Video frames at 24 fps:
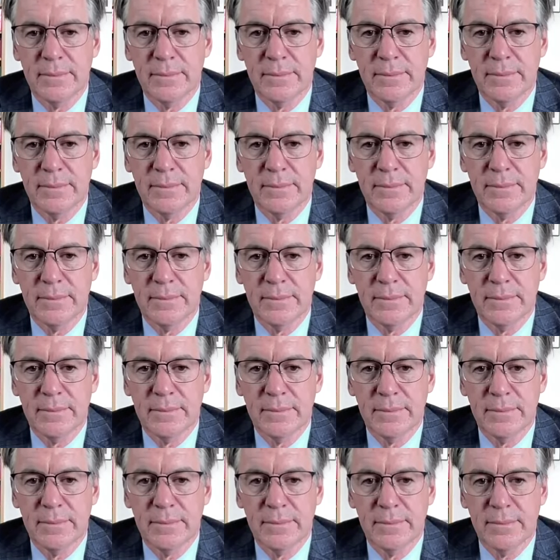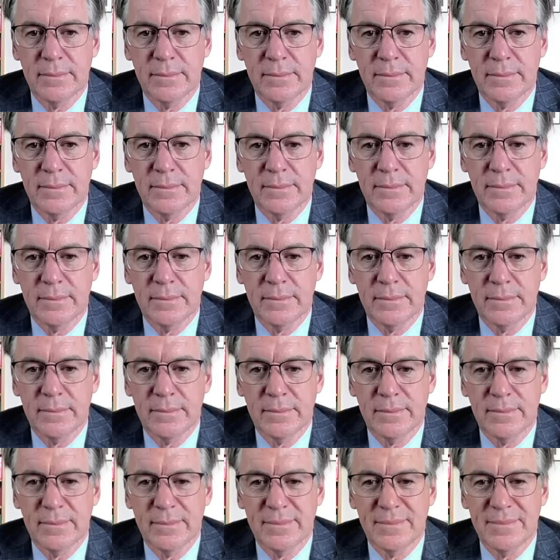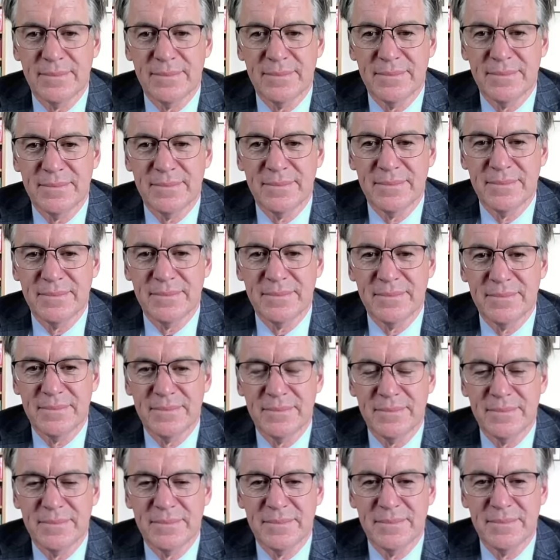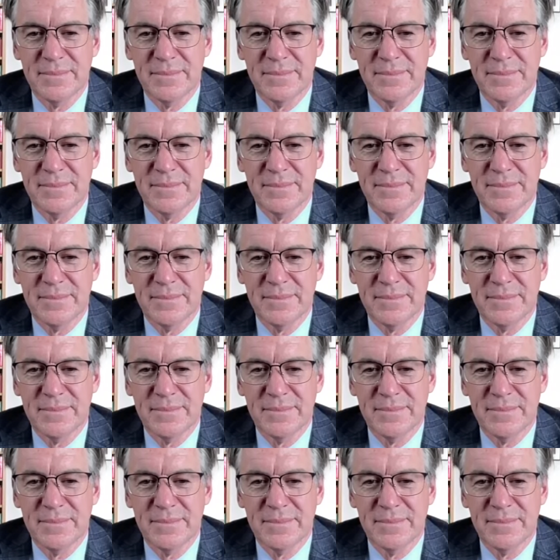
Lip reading: (not speaking)